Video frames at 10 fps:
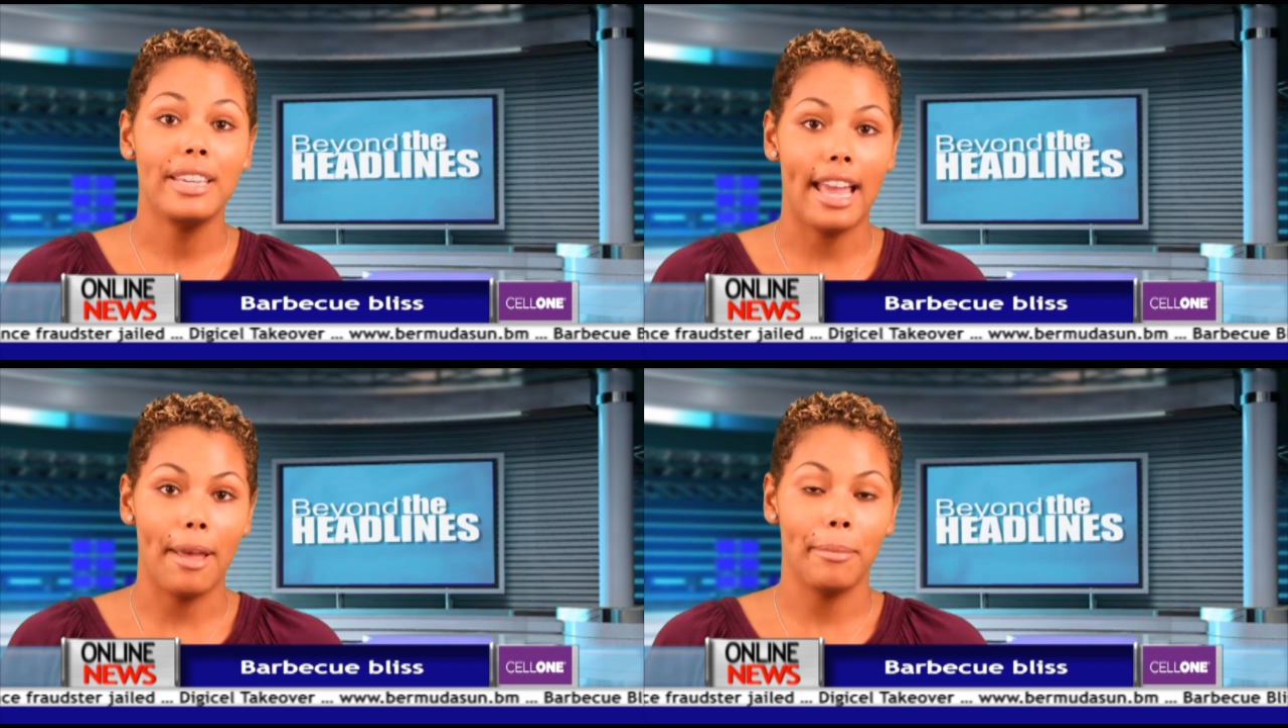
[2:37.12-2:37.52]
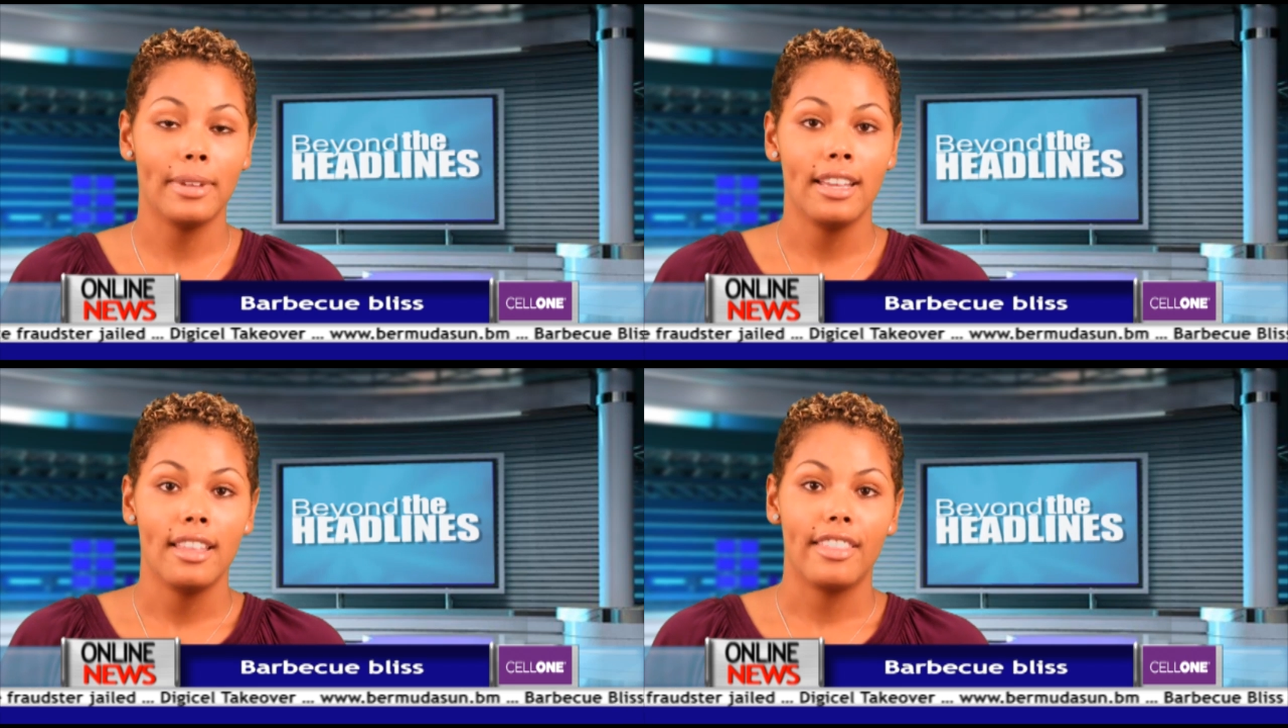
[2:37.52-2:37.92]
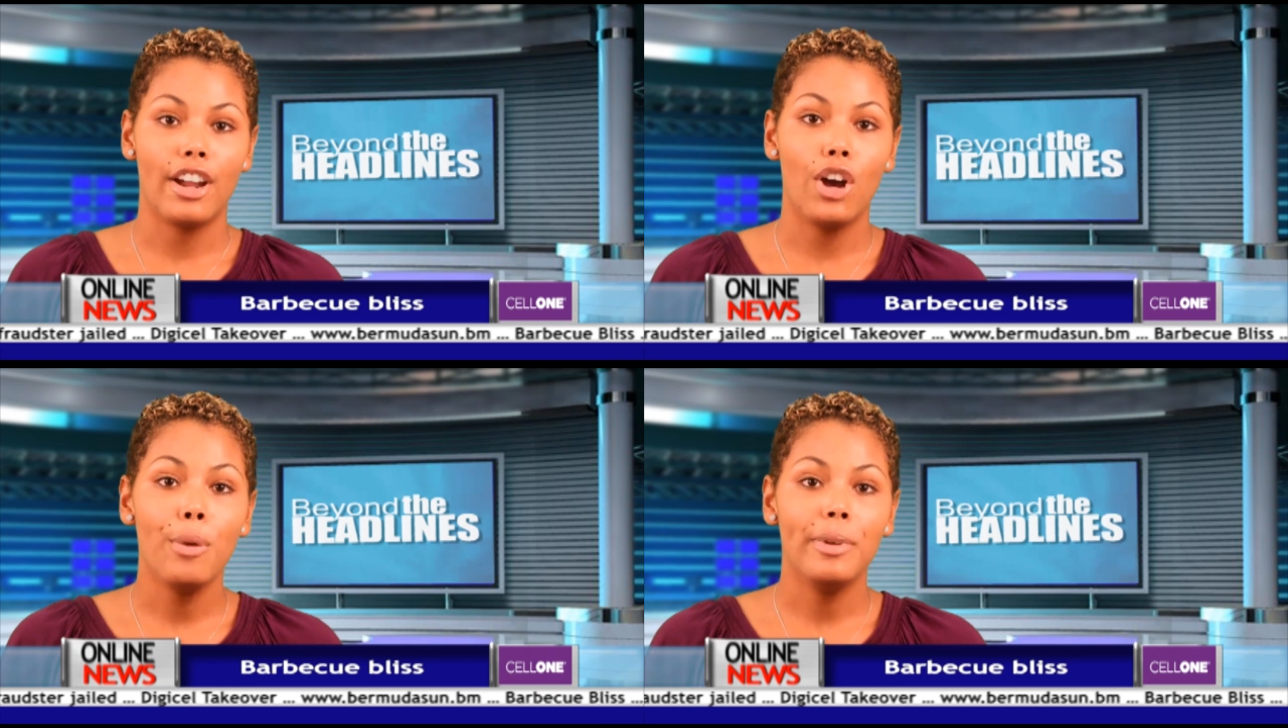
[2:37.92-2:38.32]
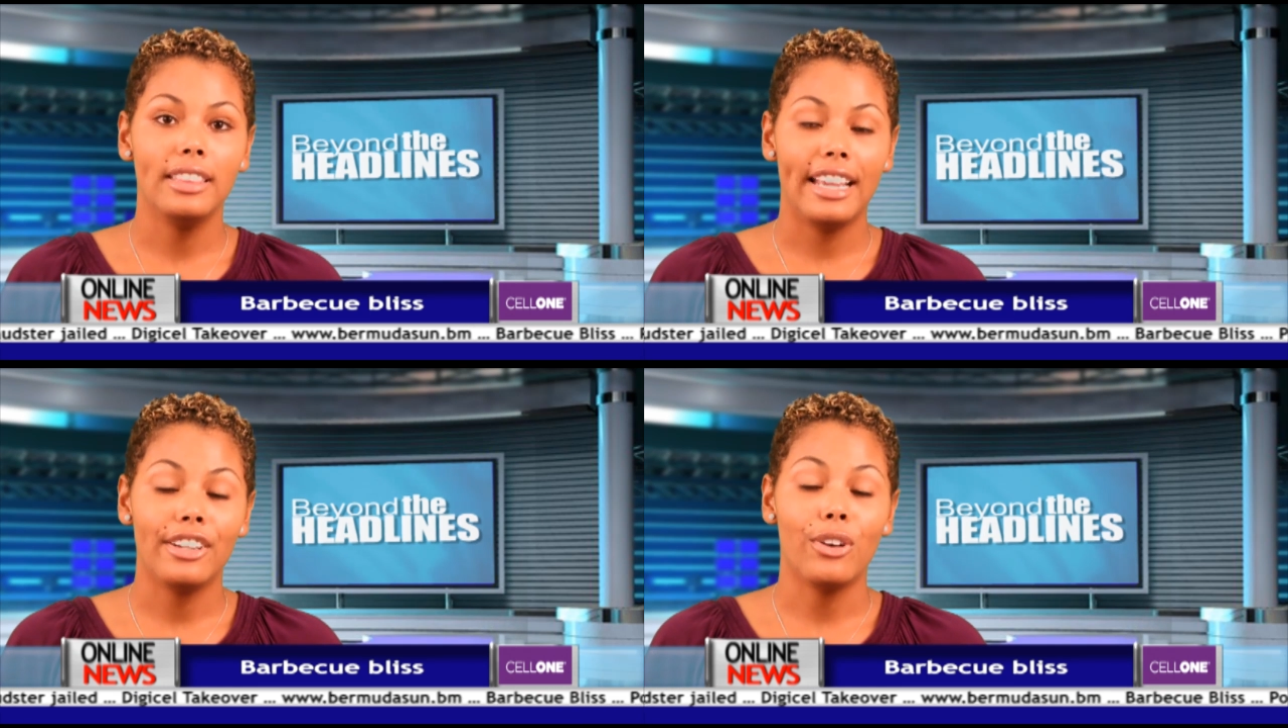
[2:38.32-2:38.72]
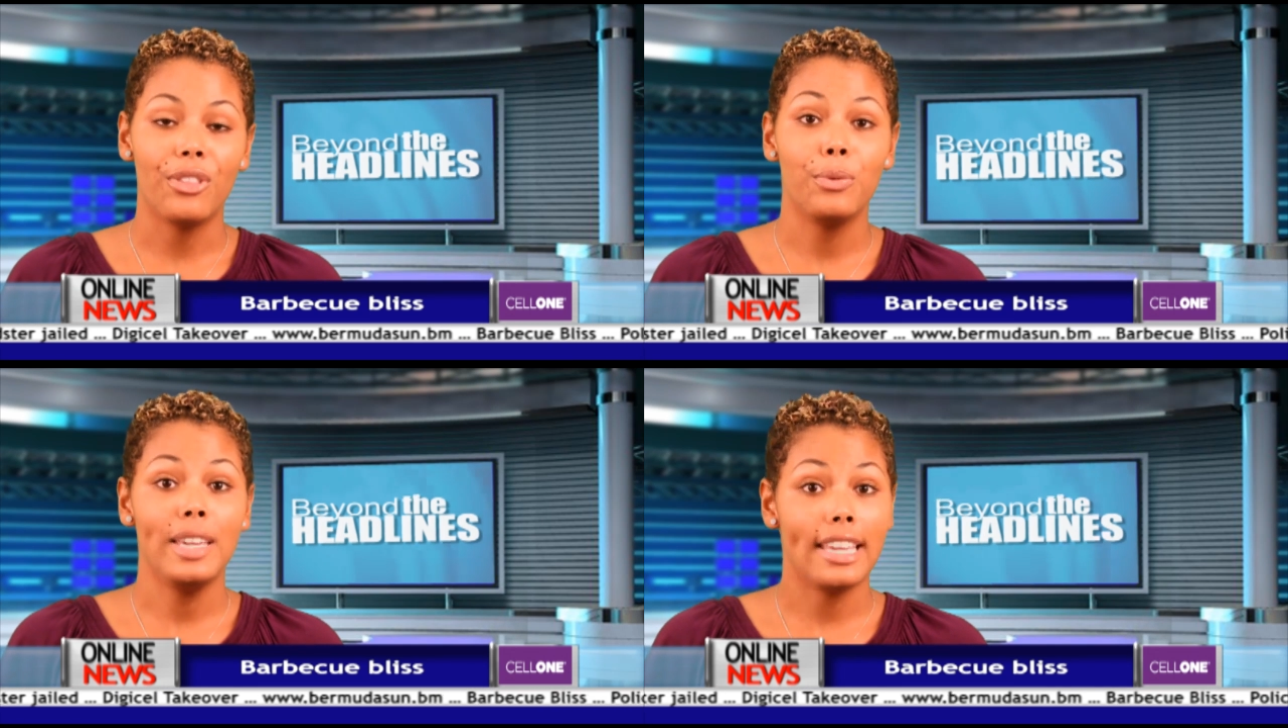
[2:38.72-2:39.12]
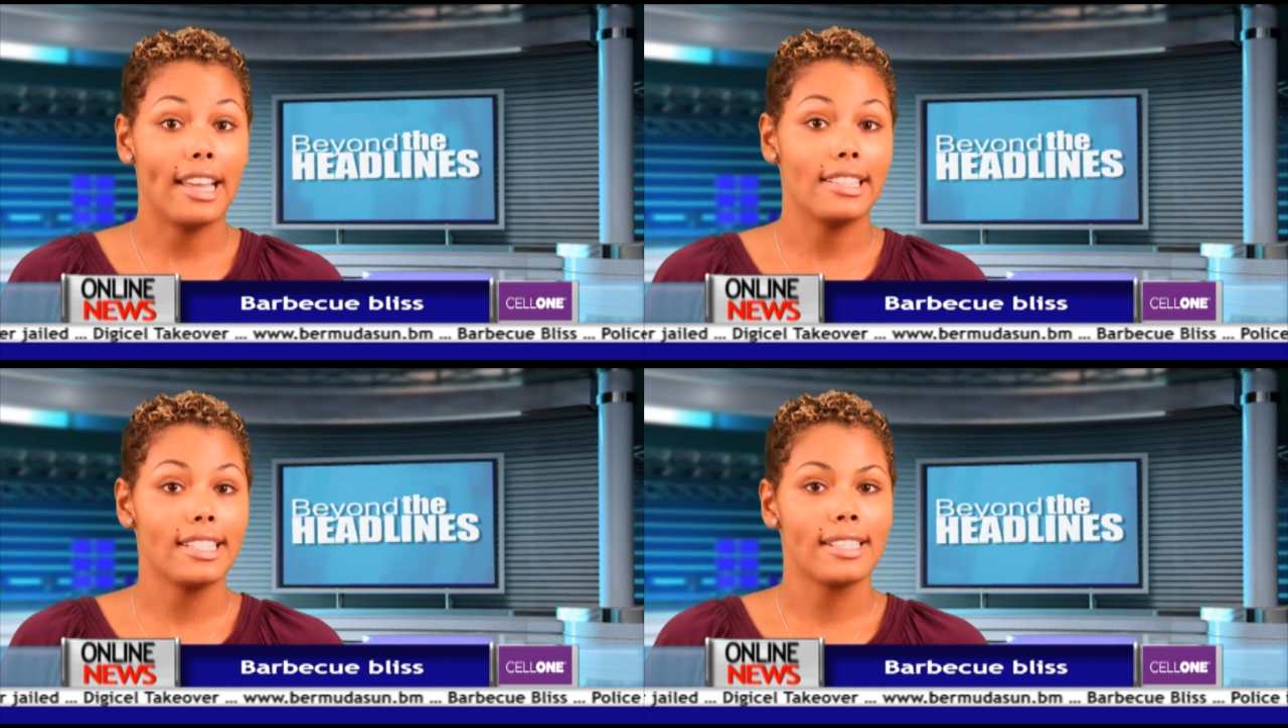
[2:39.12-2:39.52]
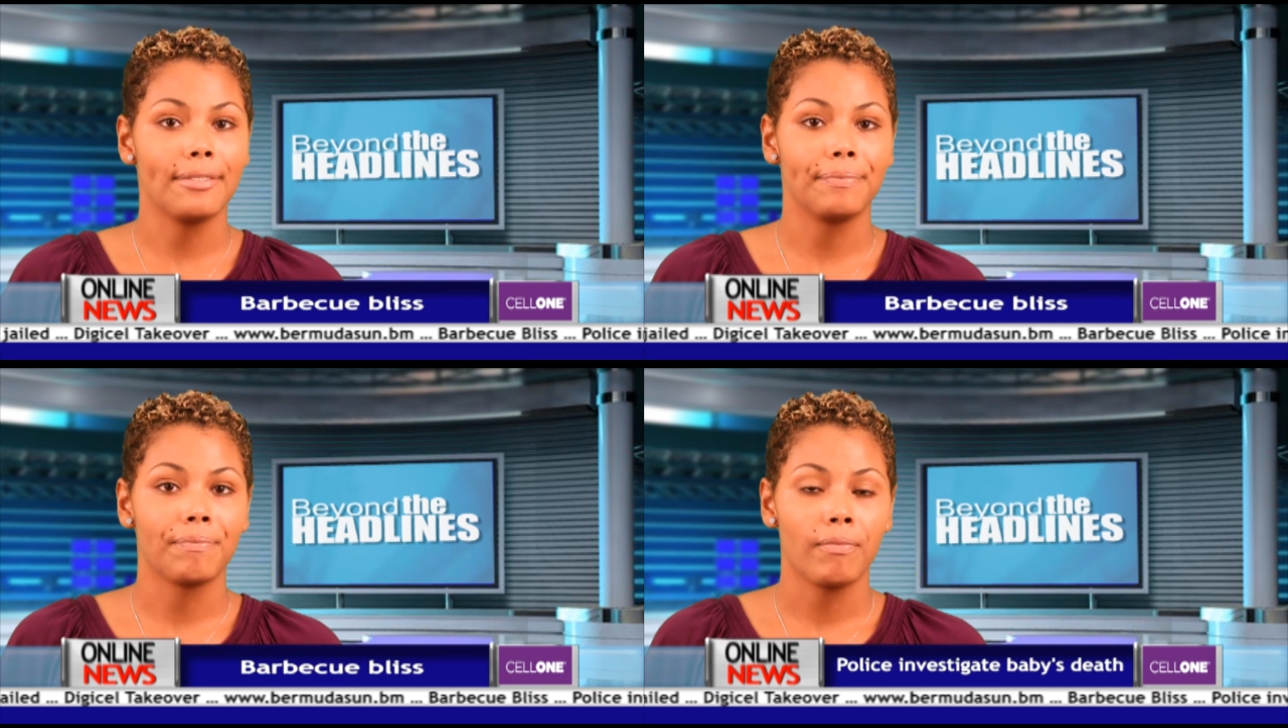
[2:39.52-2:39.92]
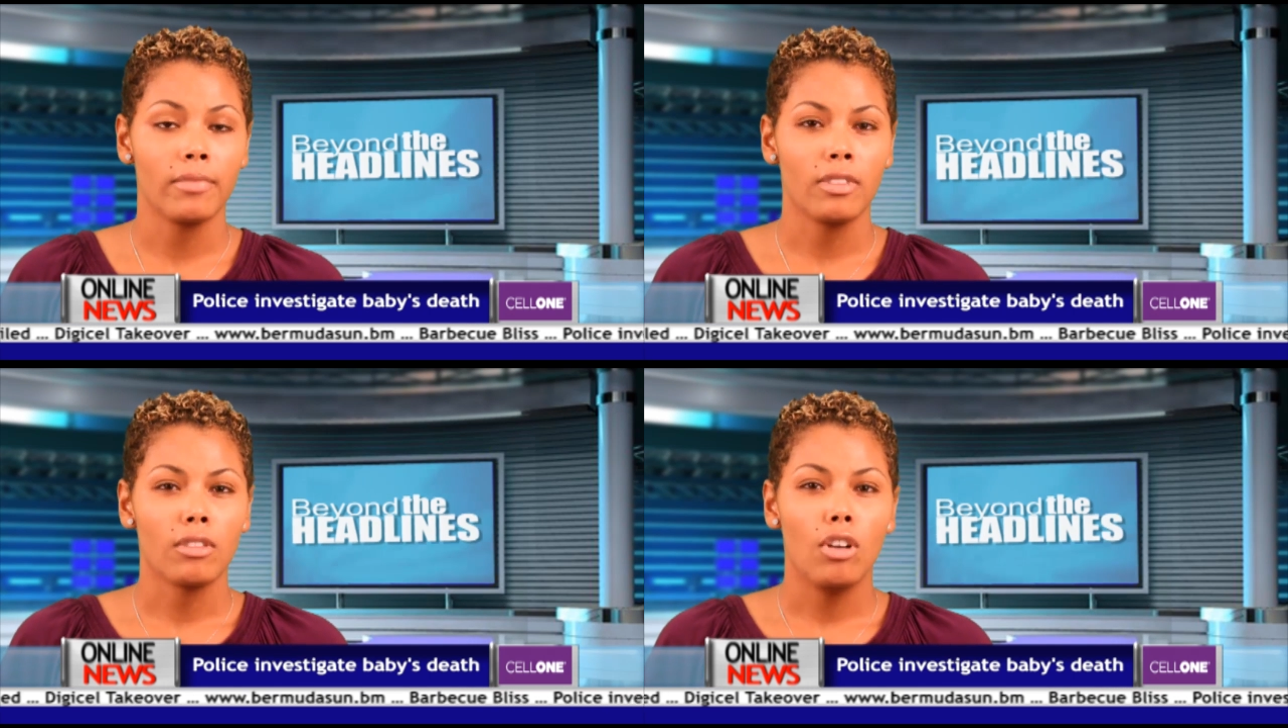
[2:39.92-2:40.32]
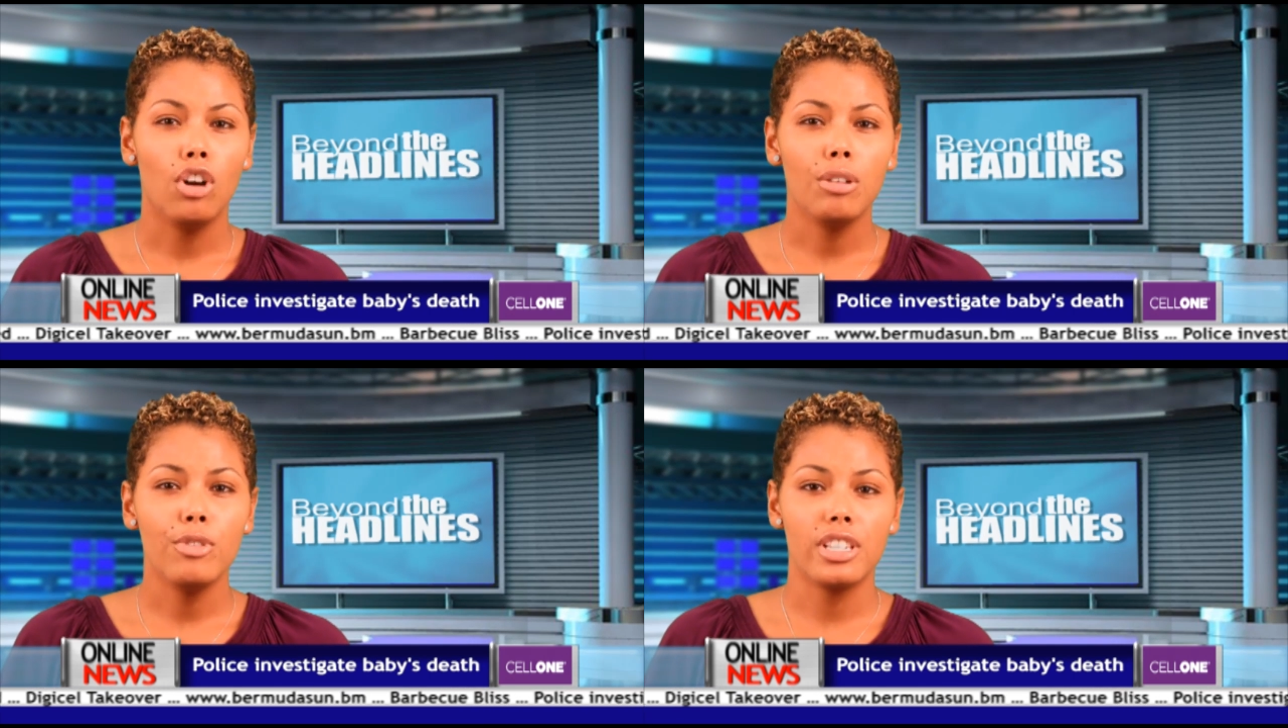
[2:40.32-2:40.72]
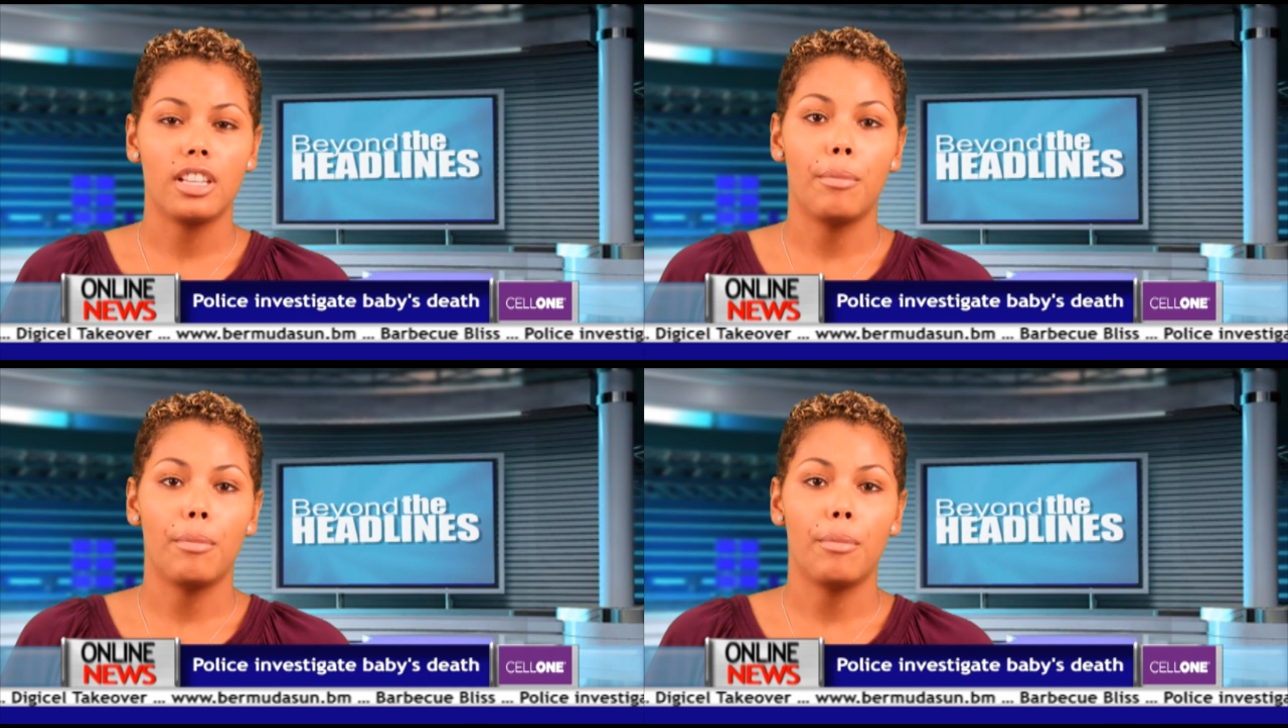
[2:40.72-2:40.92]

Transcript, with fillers: p.m. They are open later on the weekends. On a more